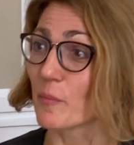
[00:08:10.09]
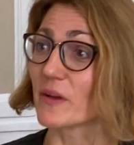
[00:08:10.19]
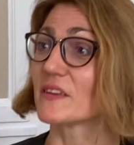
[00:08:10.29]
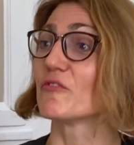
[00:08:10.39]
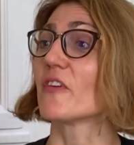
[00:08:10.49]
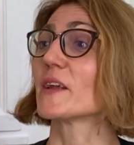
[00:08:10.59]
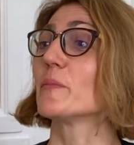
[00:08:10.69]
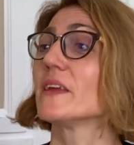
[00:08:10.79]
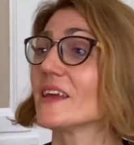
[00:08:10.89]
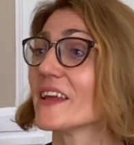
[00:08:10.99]
but in fact
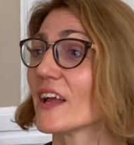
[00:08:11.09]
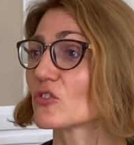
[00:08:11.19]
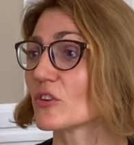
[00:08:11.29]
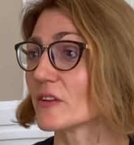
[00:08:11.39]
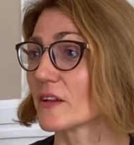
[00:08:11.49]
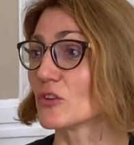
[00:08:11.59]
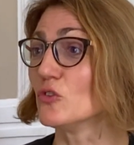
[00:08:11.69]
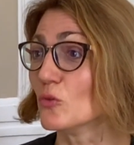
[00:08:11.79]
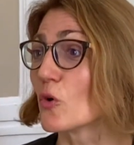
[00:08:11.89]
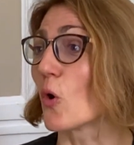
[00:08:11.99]
being engaged in a
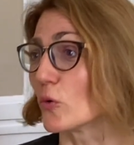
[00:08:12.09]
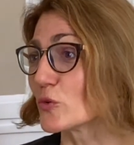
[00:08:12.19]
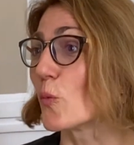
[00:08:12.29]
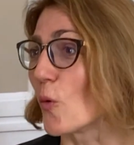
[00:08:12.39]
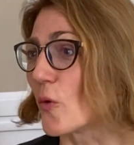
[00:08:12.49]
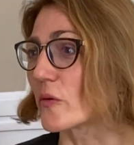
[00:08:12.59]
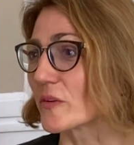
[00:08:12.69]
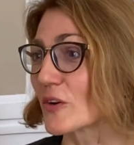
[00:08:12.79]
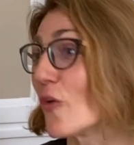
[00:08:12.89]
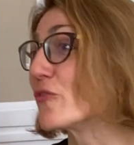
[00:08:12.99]
new Cold
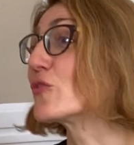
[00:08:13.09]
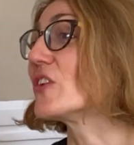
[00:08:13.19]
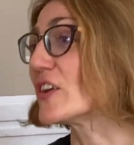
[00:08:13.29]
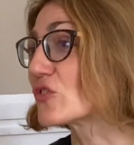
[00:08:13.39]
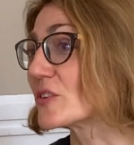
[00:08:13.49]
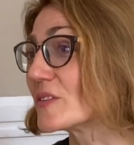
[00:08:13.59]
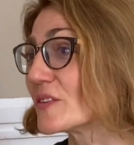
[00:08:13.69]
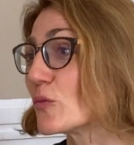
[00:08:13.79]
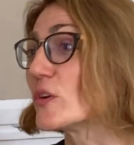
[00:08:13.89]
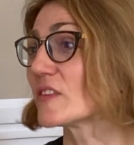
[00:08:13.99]
War
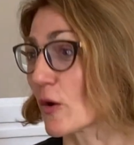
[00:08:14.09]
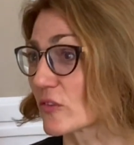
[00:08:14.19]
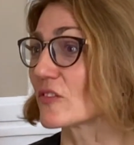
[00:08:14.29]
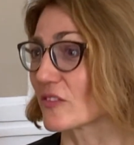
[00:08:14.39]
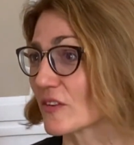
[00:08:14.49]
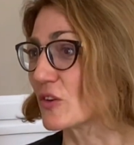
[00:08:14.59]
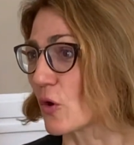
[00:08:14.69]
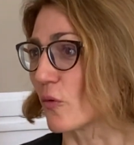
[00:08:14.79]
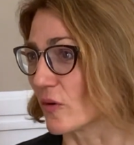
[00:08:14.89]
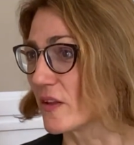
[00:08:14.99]
confrontation without,
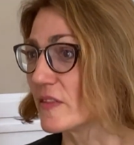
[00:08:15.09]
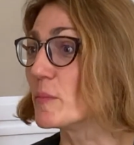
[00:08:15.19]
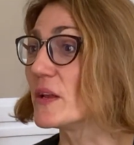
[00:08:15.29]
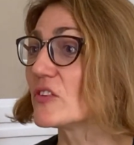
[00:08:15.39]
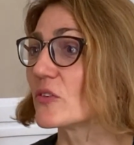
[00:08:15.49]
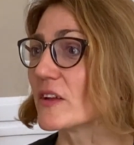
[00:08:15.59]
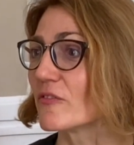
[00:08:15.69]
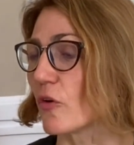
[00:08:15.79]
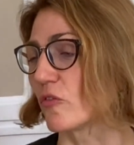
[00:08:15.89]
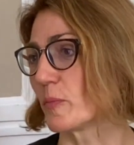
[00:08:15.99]
the military
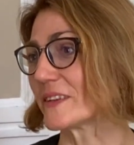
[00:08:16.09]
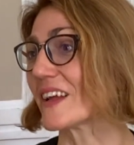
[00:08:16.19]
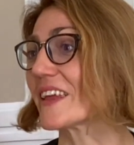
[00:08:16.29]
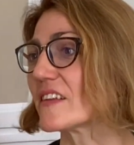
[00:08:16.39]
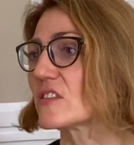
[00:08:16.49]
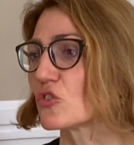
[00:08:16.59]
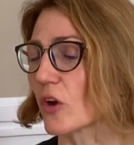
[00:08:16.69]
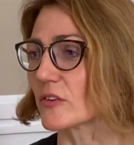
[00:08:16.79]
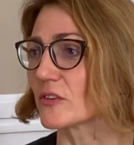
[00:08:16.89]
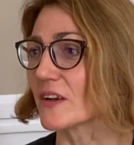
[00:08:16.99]
involvement against each
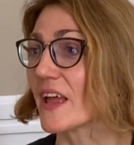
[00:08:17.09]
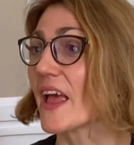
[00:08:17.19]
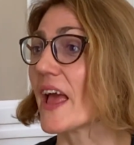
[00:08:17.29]
other.